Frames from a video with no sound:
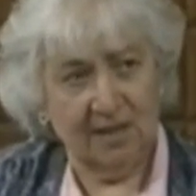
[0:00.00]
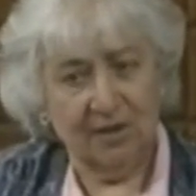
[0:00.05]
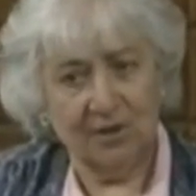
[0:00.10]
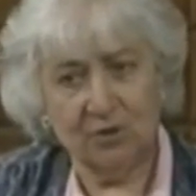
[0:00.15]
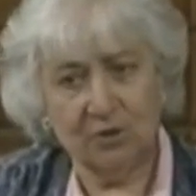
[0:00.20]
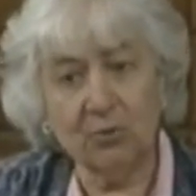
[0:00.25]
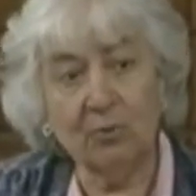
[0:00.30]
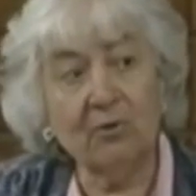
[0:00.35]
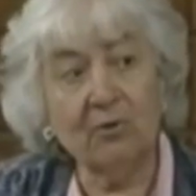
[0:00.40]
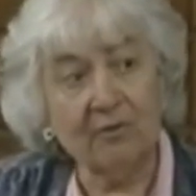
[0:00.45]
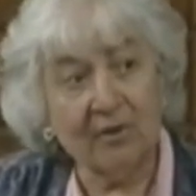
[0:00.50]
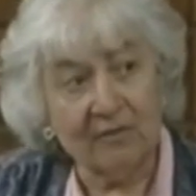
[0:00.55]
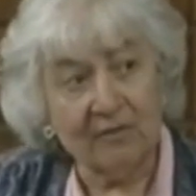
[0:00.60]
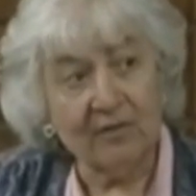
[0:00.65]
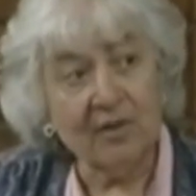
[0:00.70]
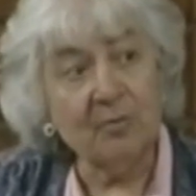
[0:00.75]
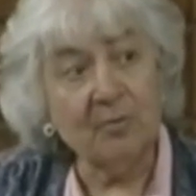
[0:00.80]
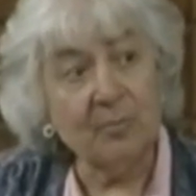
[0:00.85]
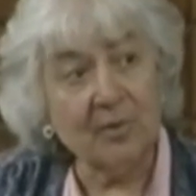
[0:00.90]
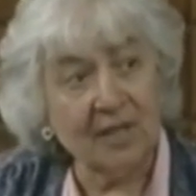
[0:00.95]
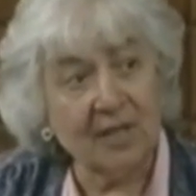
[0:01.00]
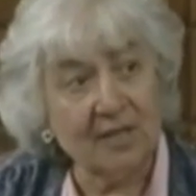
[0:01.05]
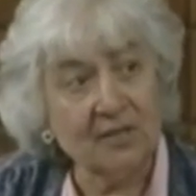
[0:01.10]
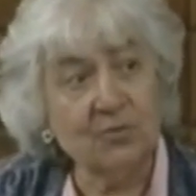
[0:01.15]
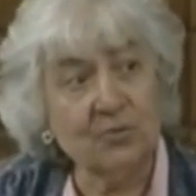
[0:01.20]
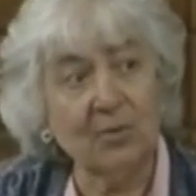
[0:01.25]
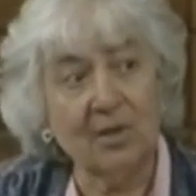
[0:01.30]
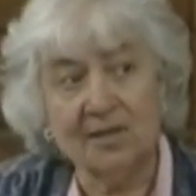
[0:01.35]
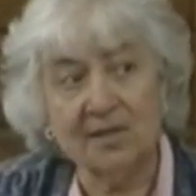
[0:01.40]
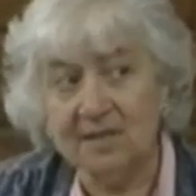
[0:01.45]
to wherever the place
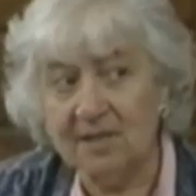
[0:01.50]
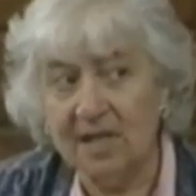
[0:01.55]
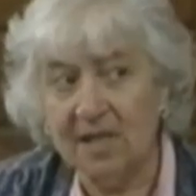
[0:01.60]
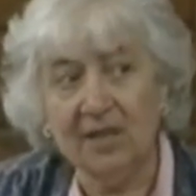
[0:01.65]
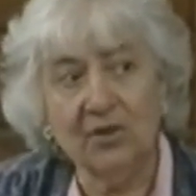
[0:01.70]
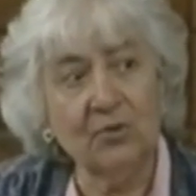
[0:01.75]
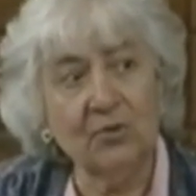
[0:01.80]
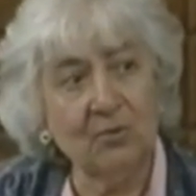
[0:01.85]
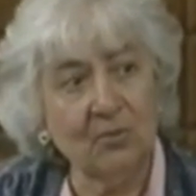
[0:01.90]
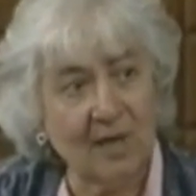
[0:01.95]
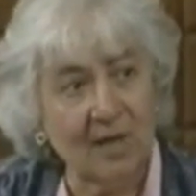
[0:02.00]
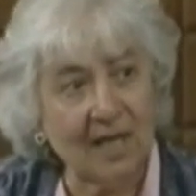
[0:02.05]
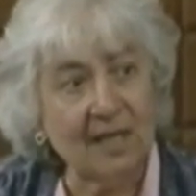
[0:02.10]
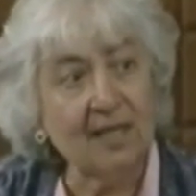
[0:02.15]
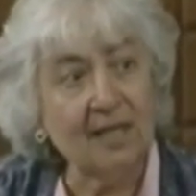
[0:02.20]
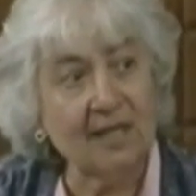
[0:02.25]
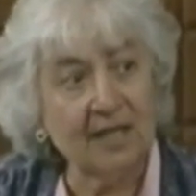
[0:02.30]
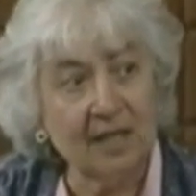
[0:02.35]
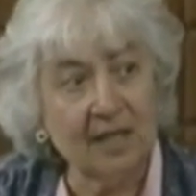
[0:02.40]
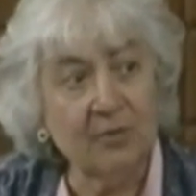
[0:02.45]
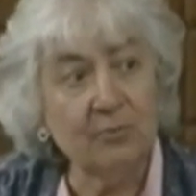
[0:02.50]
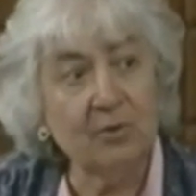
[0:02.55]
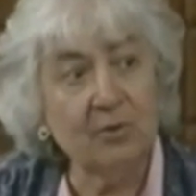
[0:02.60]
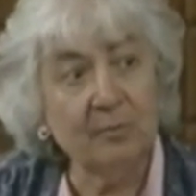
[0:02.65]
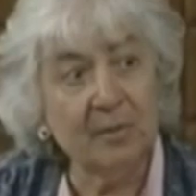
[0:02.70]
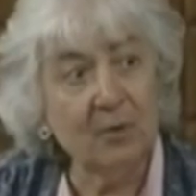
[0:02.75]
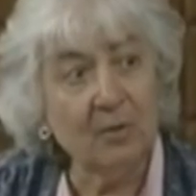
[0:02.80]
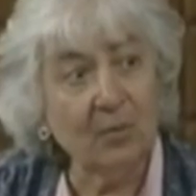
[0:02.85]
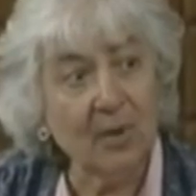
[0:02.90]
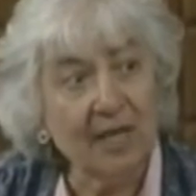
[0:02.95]
was they knew Our Lady would
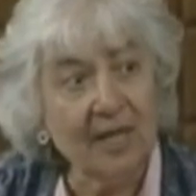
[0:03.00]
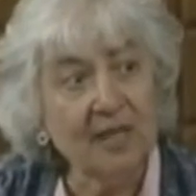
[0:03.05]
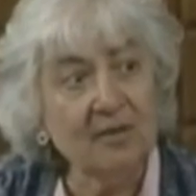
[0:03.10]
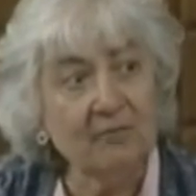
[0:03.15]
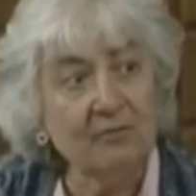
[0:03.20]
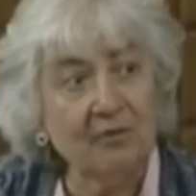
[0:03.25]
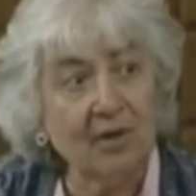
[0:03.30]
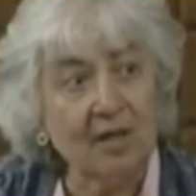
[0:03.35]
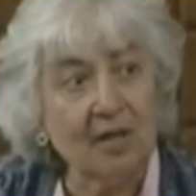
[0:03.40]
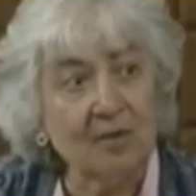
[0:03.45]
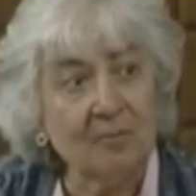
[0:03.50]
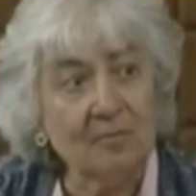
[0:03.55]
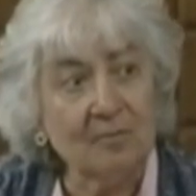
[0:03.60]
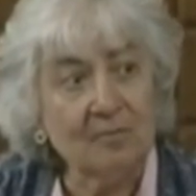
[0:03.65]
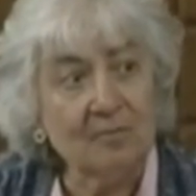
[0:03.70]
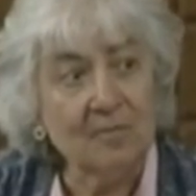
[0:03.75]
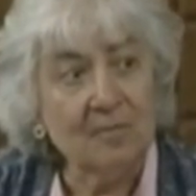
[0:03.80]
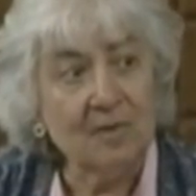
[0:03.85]
be waiting for them.